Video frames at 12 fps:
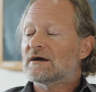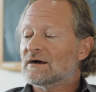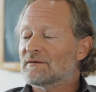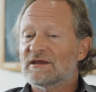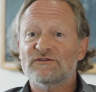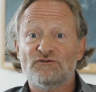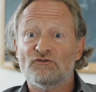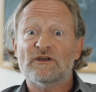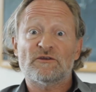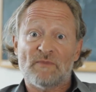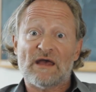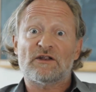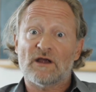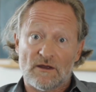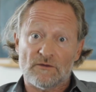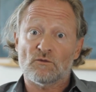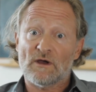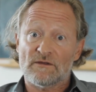Uh, history is better
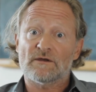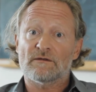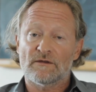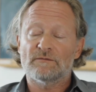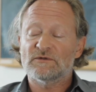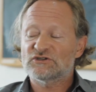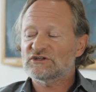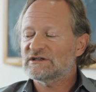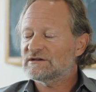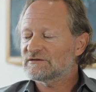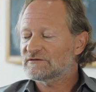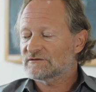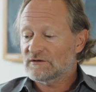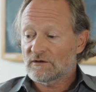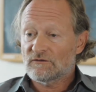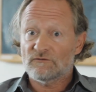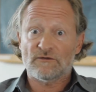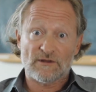at the weather than machines
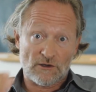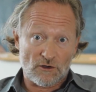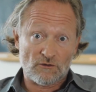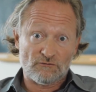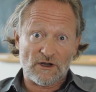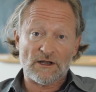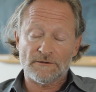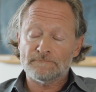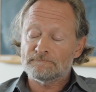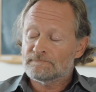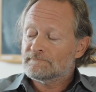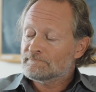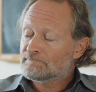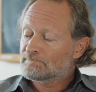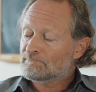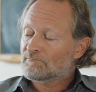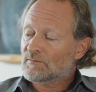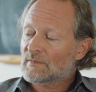for the long run.
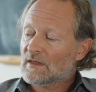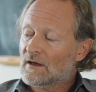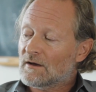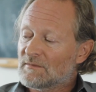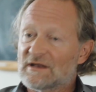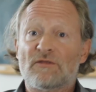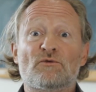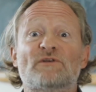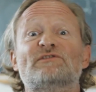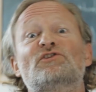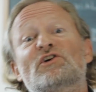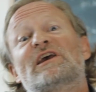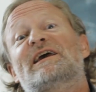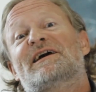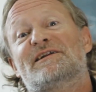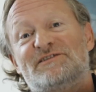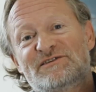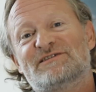Um, in other words, looking
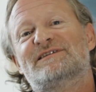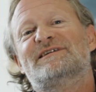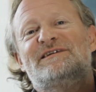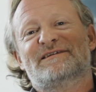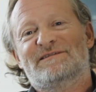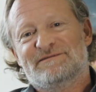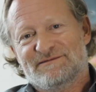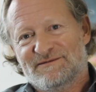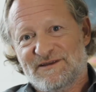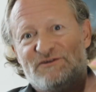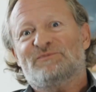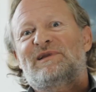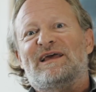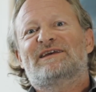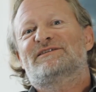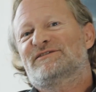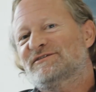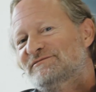at this
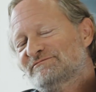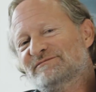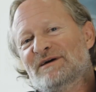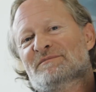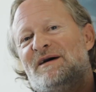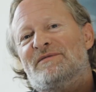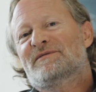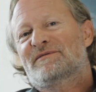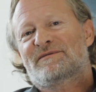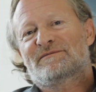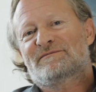place a month,